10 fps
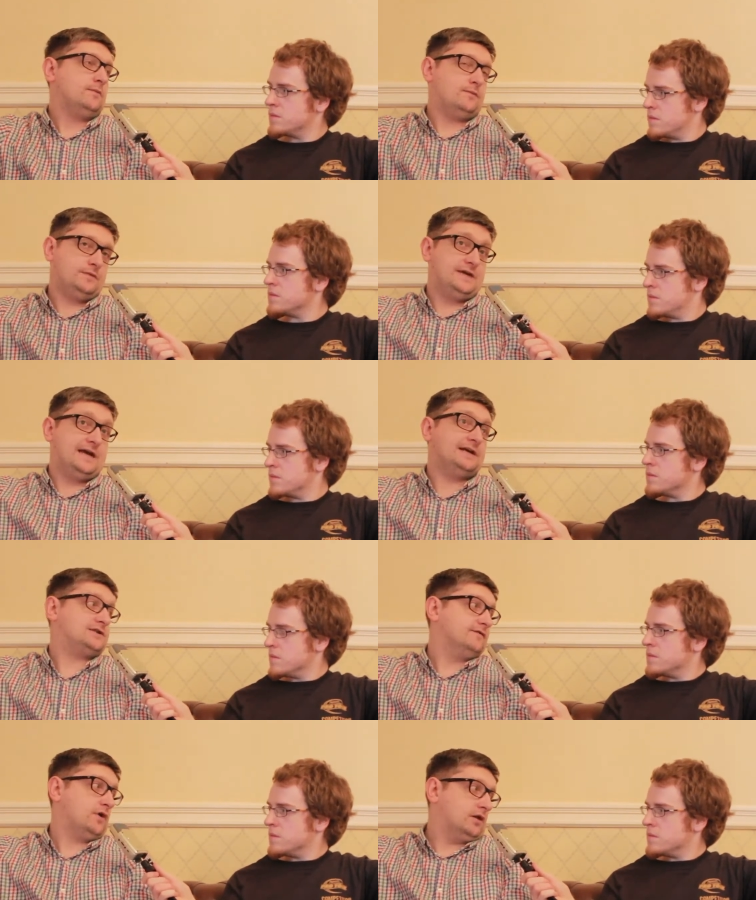Speaker 1: years
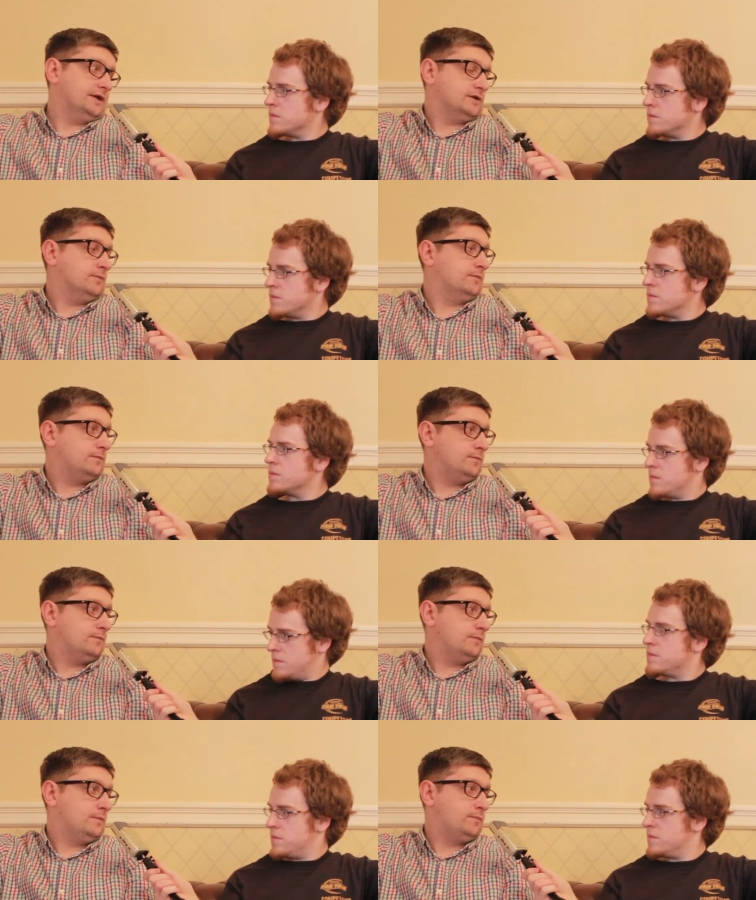of knowledge and
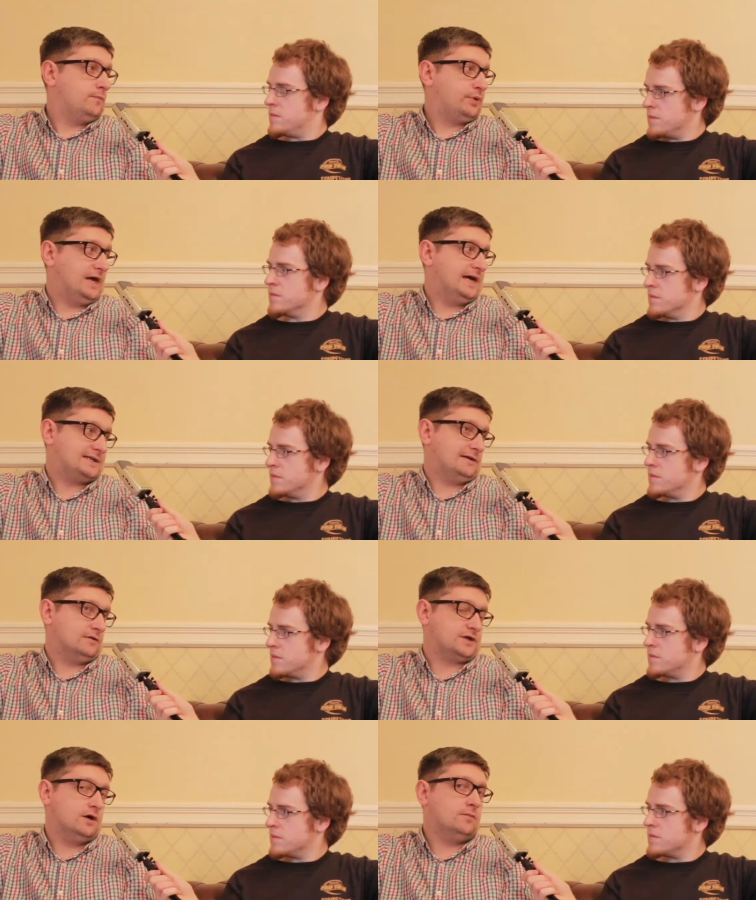play skill
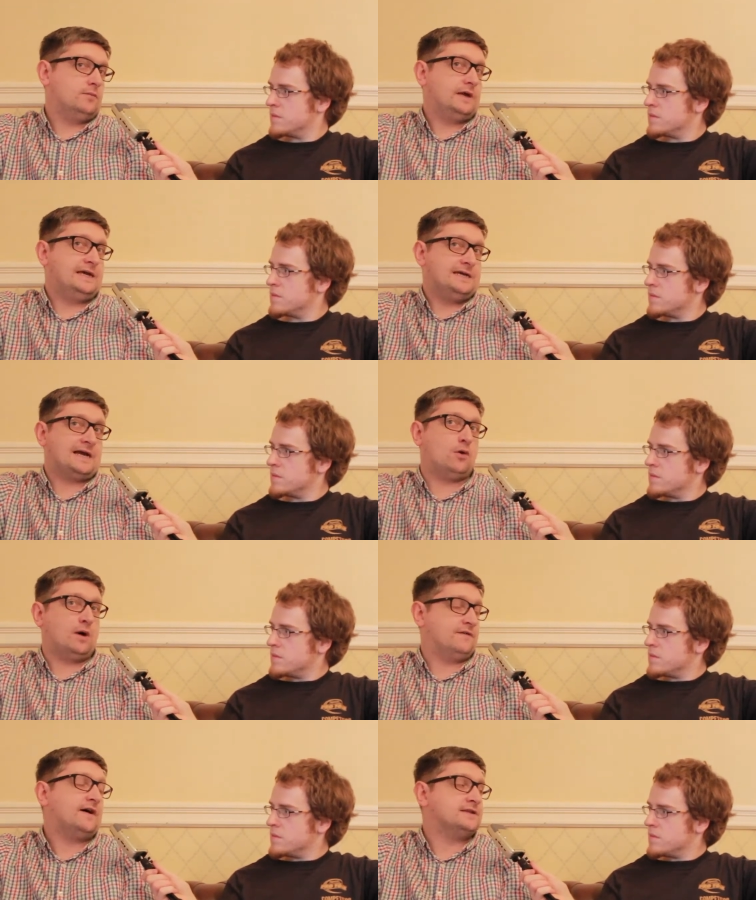to eke out
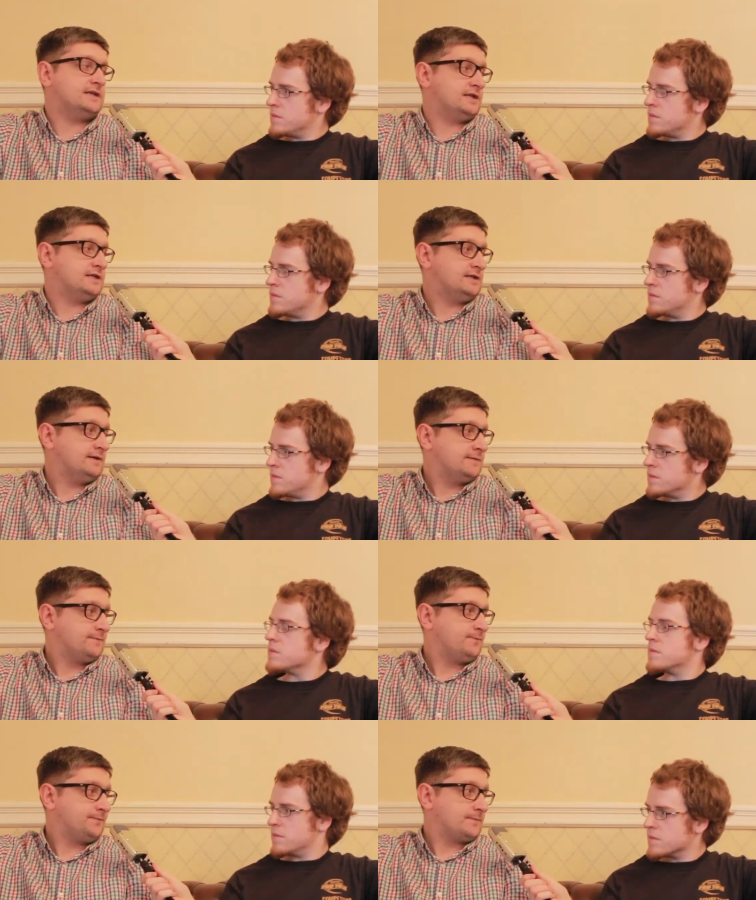advantages.
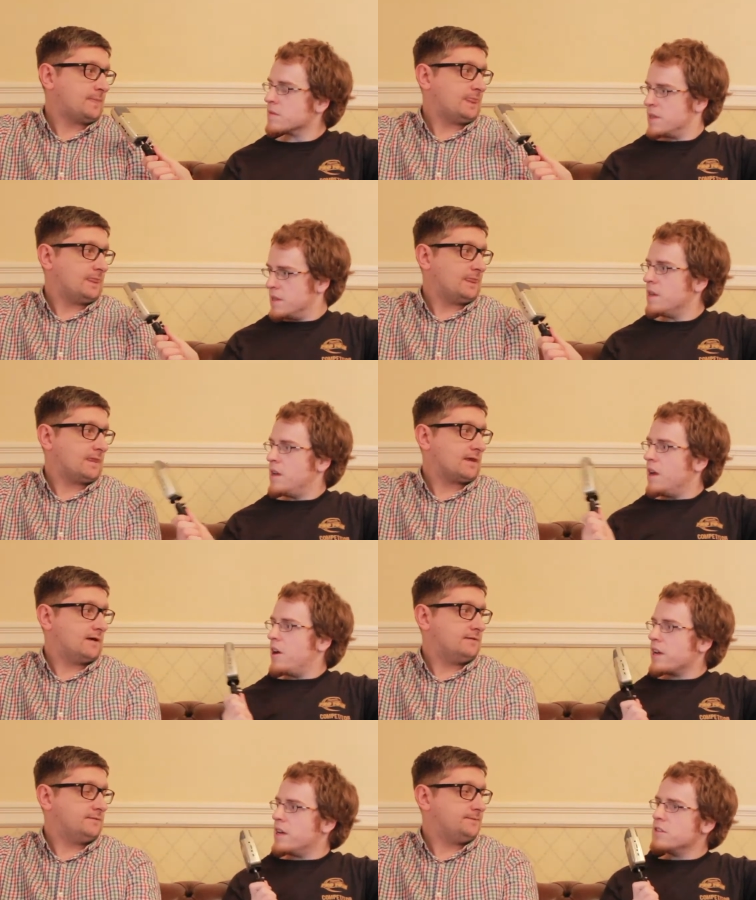
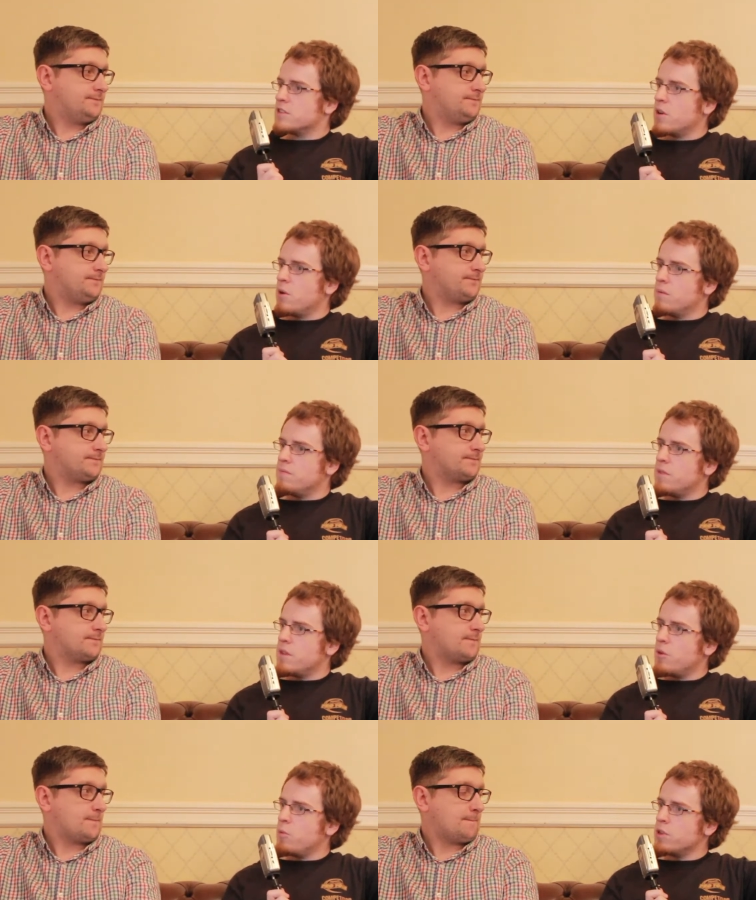
Speaker 2: Okay, so
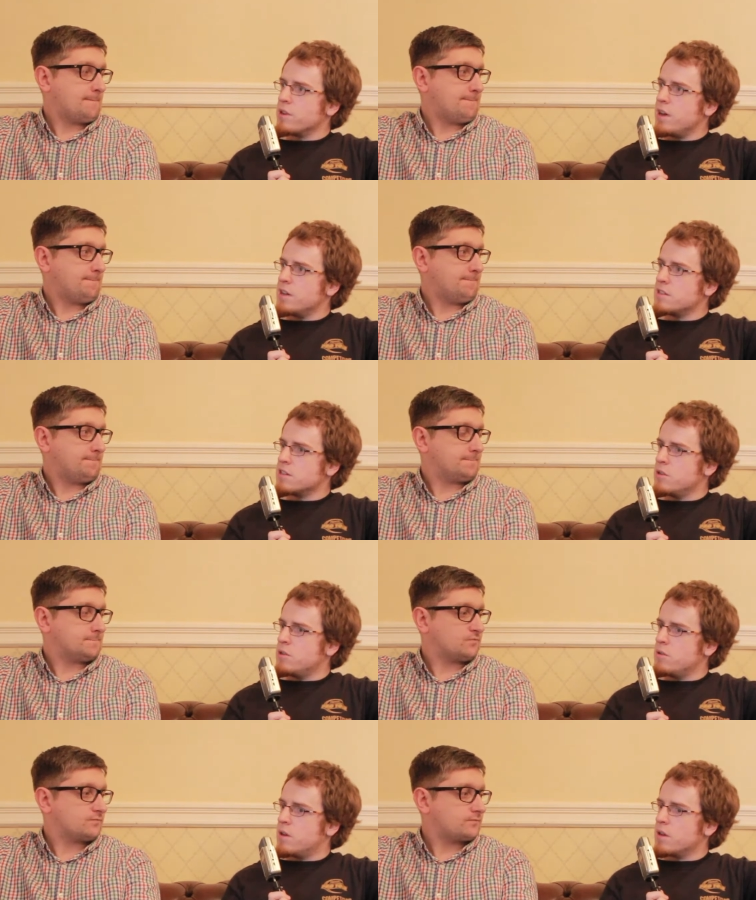with regards
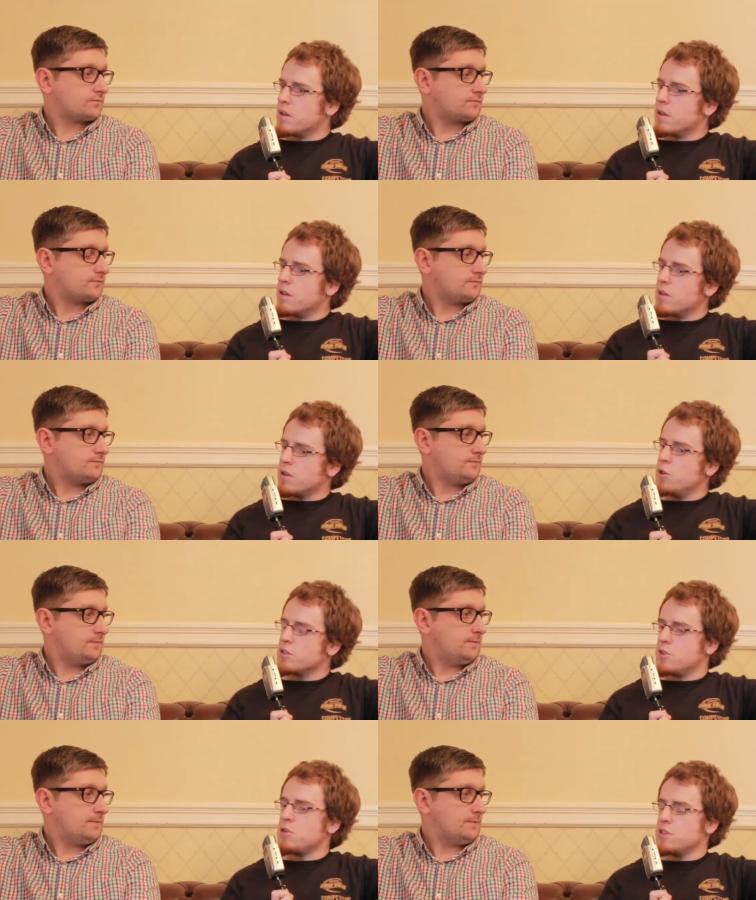to your
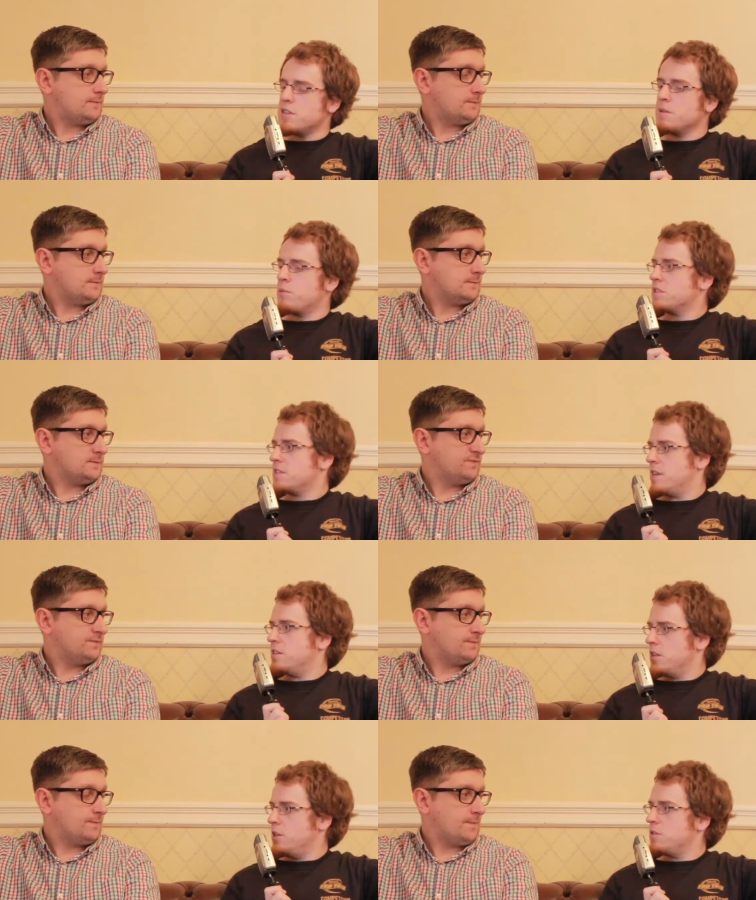testing process then is
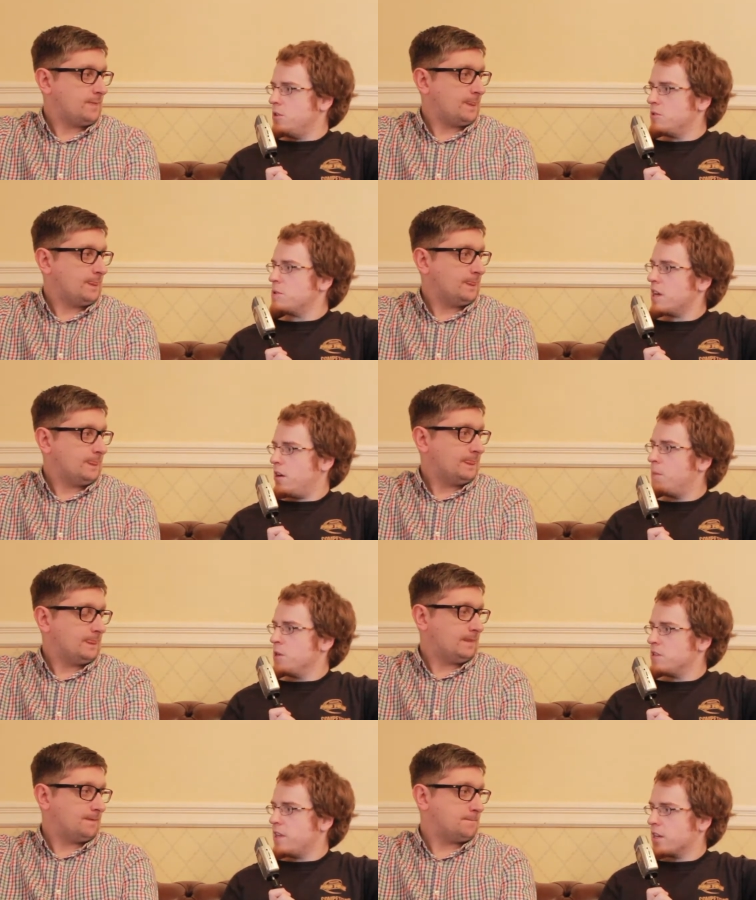that you check out a
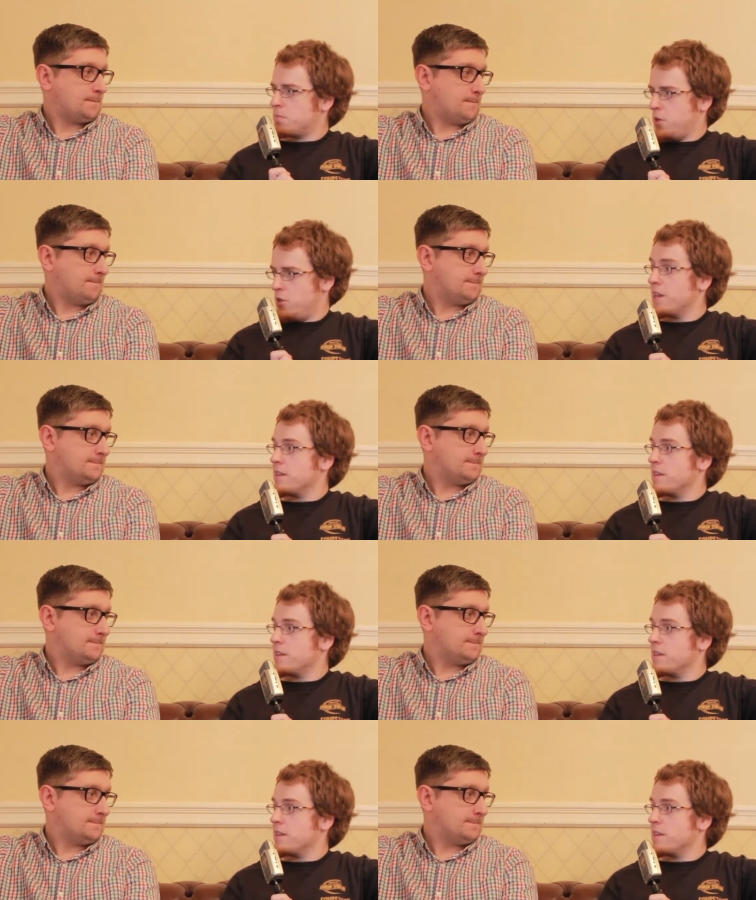bunch of decks, but you take the